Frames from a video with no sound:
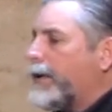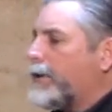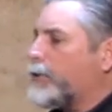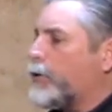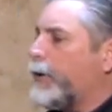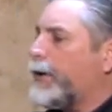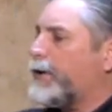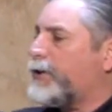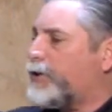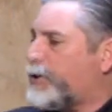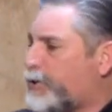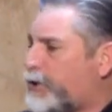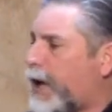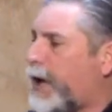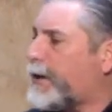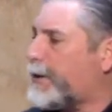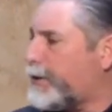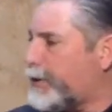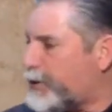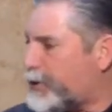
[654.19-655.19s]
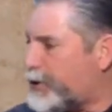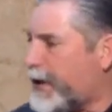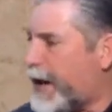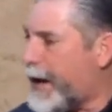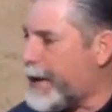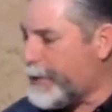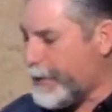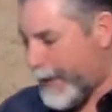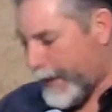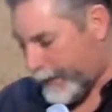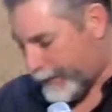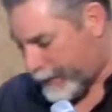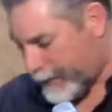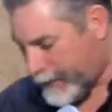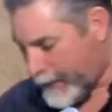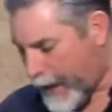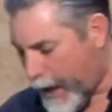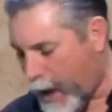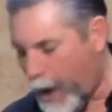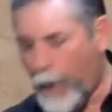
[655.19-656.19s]
He's already stuck the standard down and
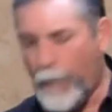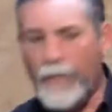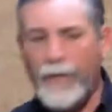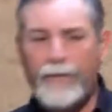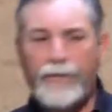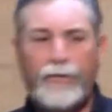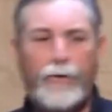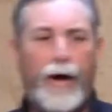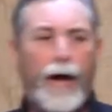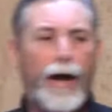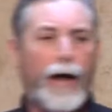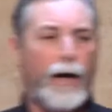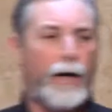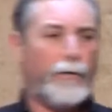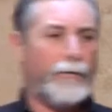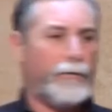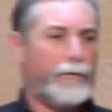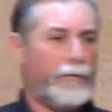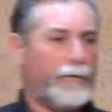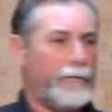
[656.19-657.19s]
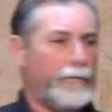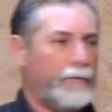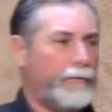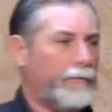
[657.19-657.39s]
said, no, this ground,